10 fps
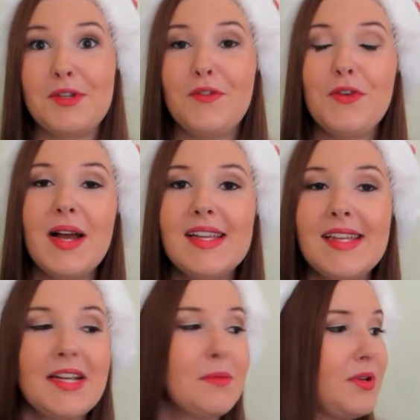So if you guys
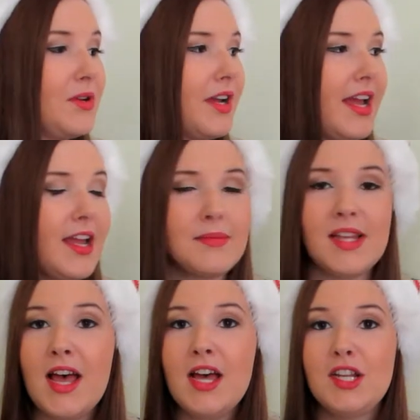like computer games,
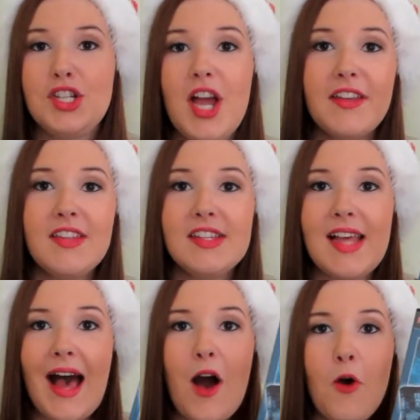check
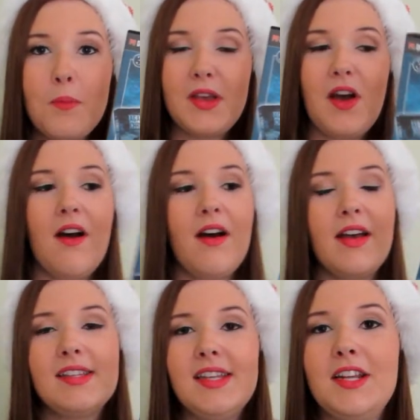this out
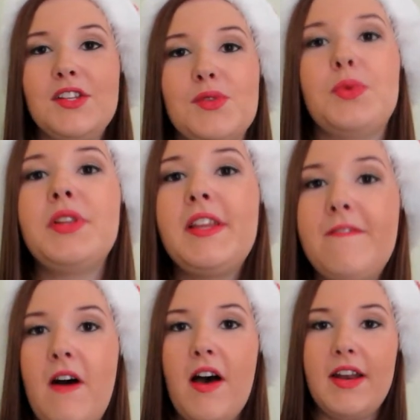because it is really
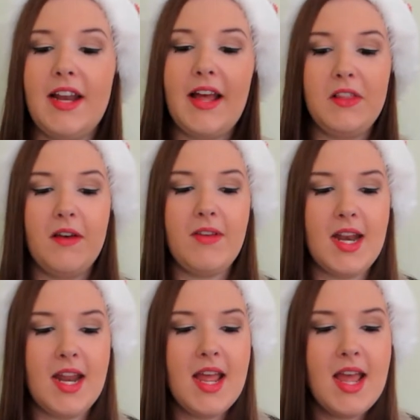fun and I love
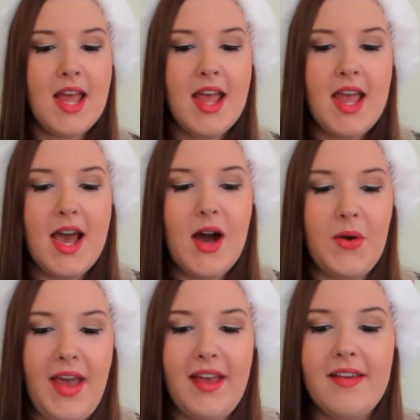it.
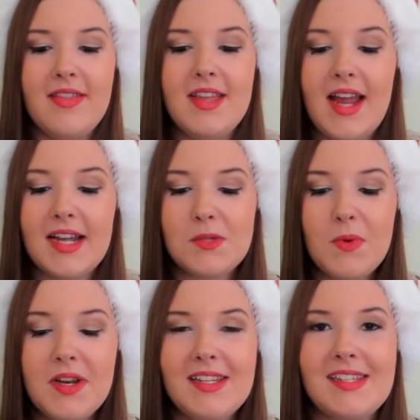Okay, the next
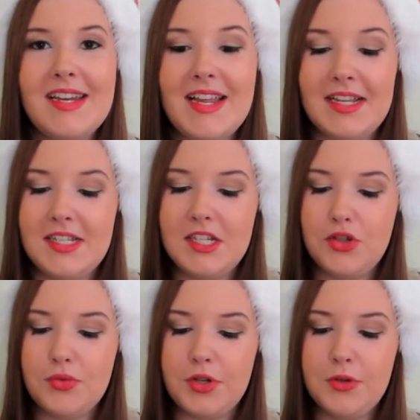one is Nancy
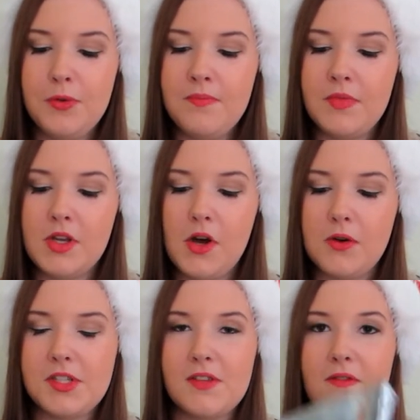Drew,
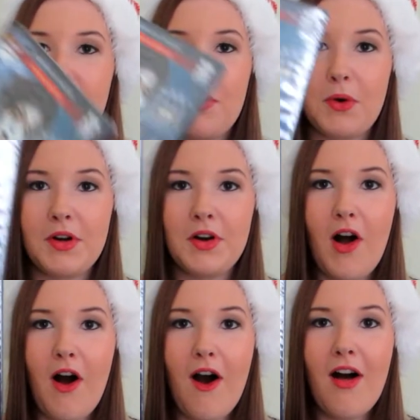Ghost of the Thornton
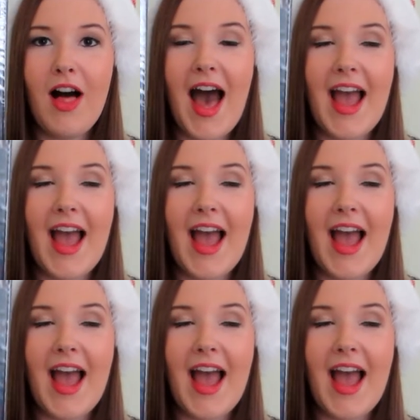Hall.